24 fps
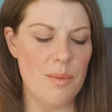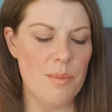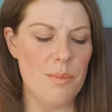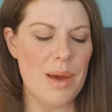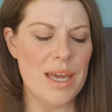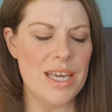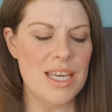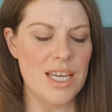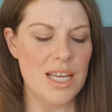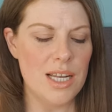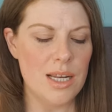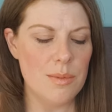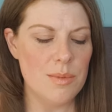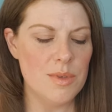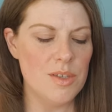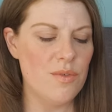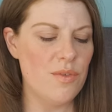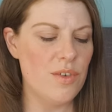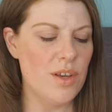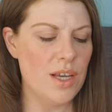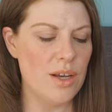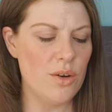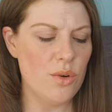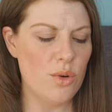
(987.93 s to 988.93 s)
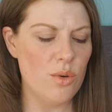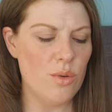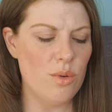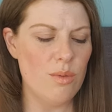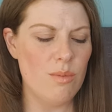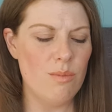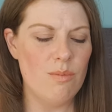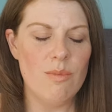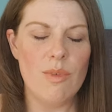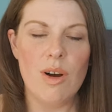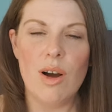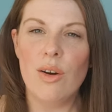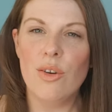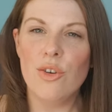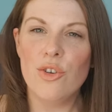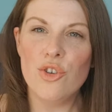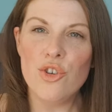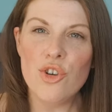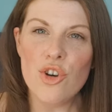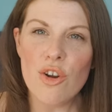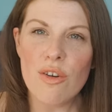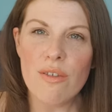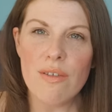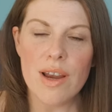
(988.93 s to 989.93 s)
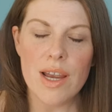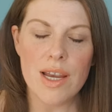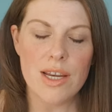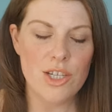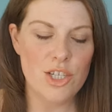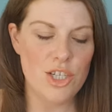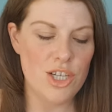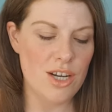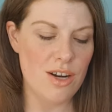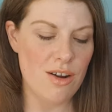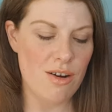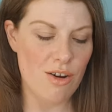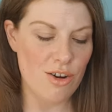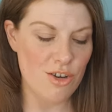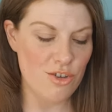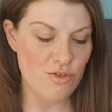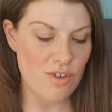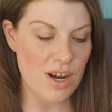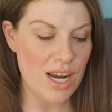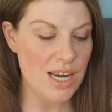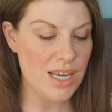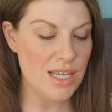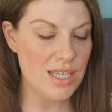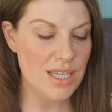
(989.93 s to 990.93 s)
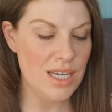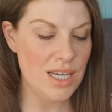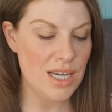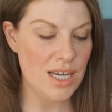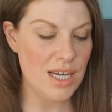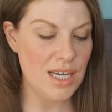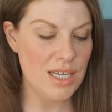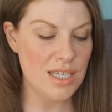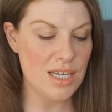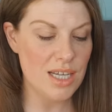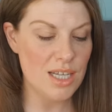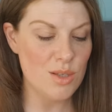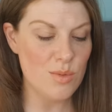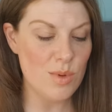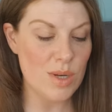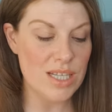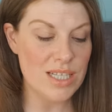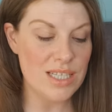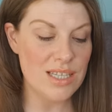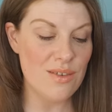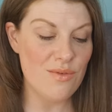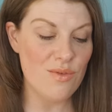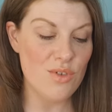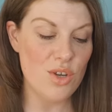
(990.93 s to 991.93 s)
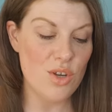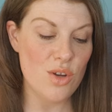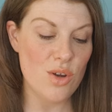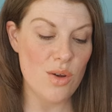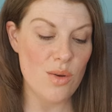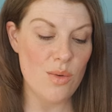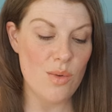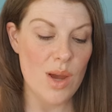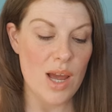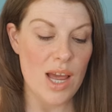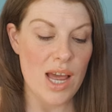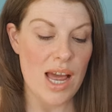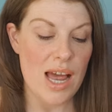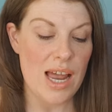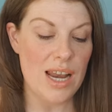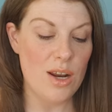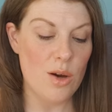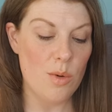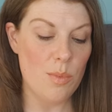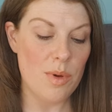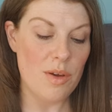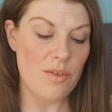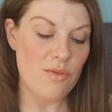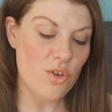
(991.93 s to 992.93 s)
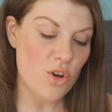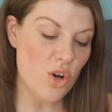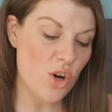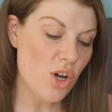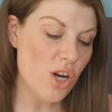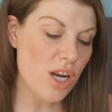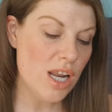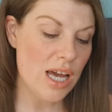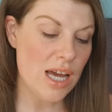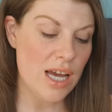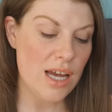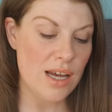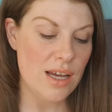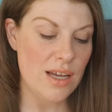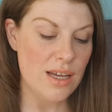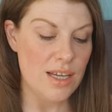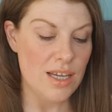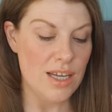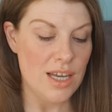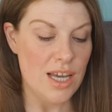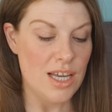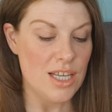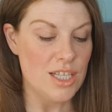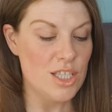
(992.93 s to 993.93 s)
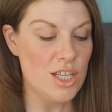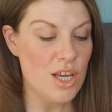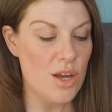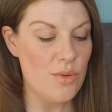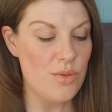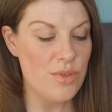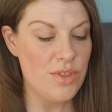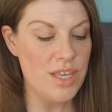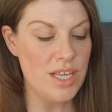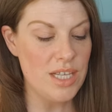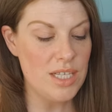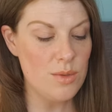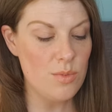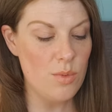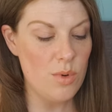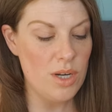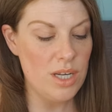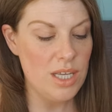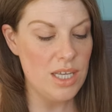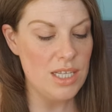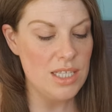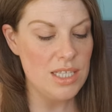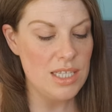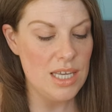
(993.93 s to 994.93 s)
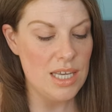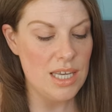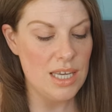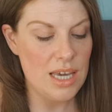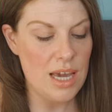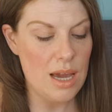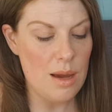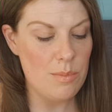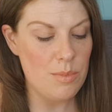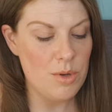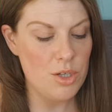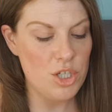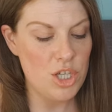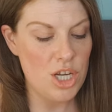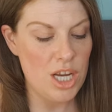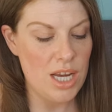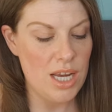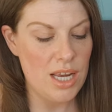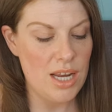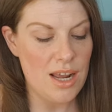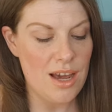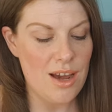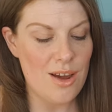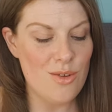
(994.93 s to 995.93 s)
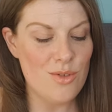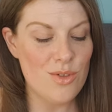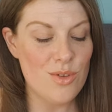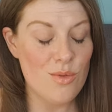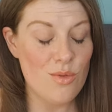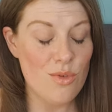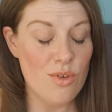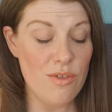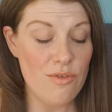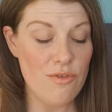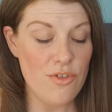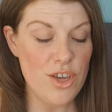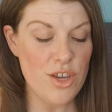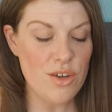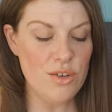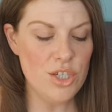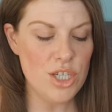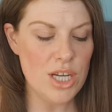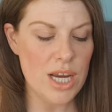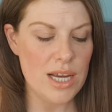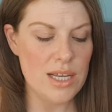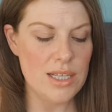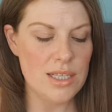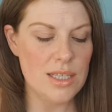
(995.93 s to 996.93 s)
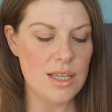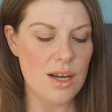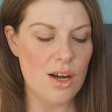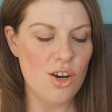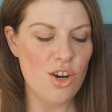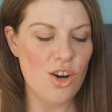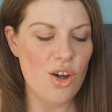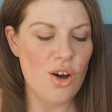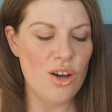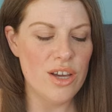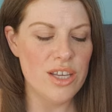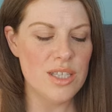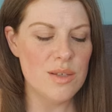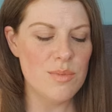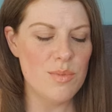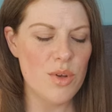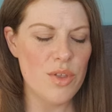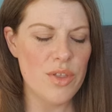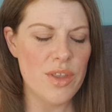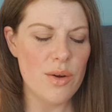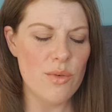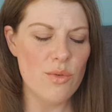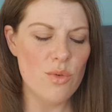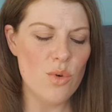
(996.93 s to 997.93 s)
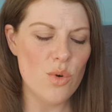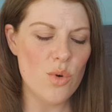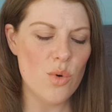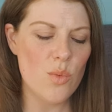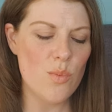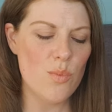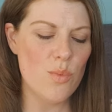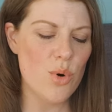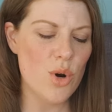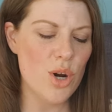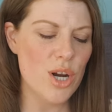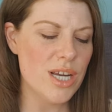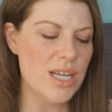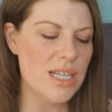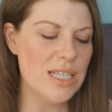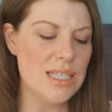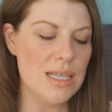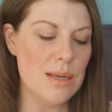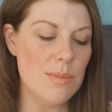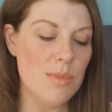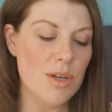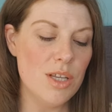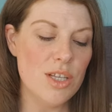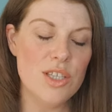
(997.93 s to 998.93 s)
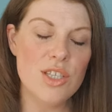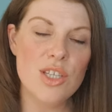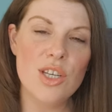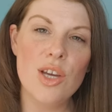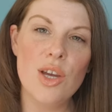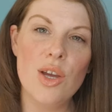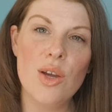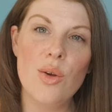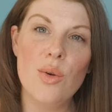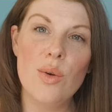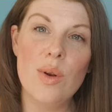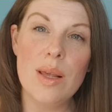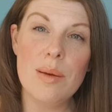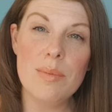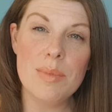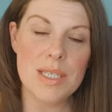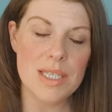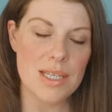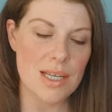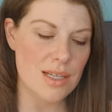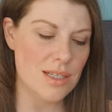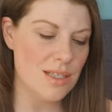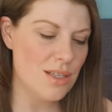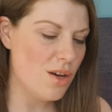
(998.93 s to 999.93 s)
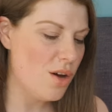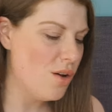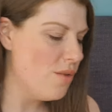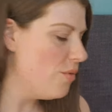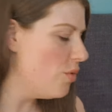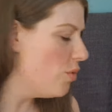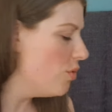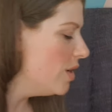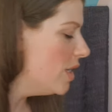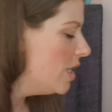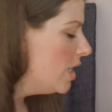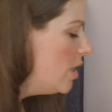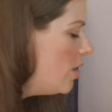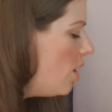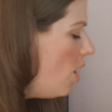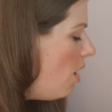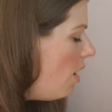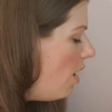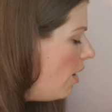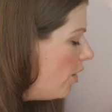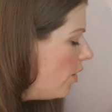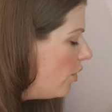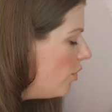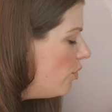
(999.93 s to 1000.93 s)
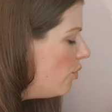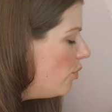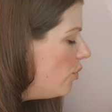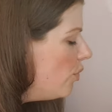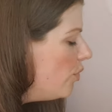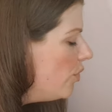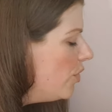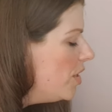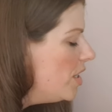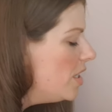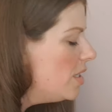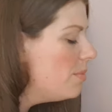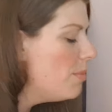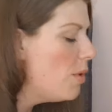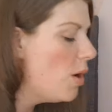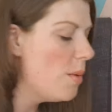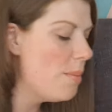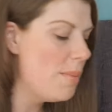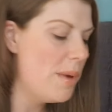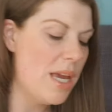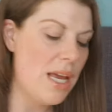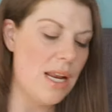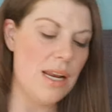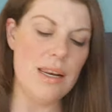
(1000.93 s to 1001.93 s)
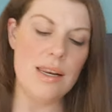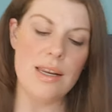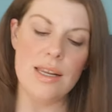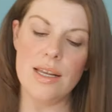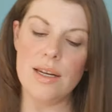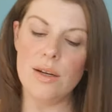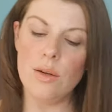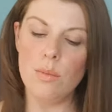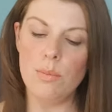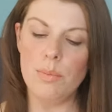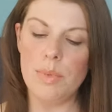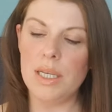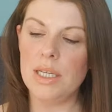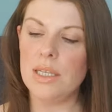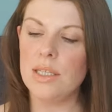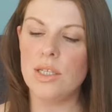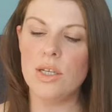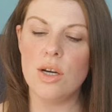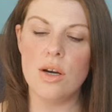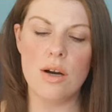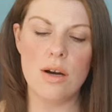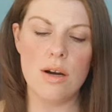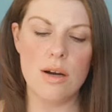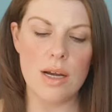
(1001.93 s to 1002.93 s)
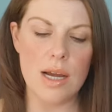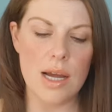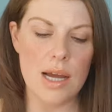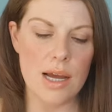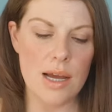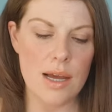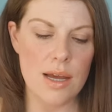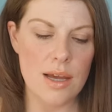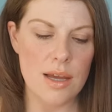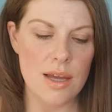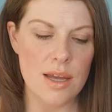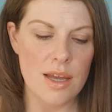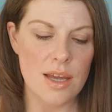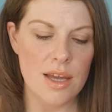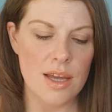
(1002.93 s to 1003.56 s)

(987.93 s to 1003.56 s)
make your lips feel nourished and hydrated, as well as giving you a little bit of colour. So this one is in cappuccino. There were a few shades that I liked, but they're all pretty similar to lipsticks that I've already got. And I thought this might be a little bit darker.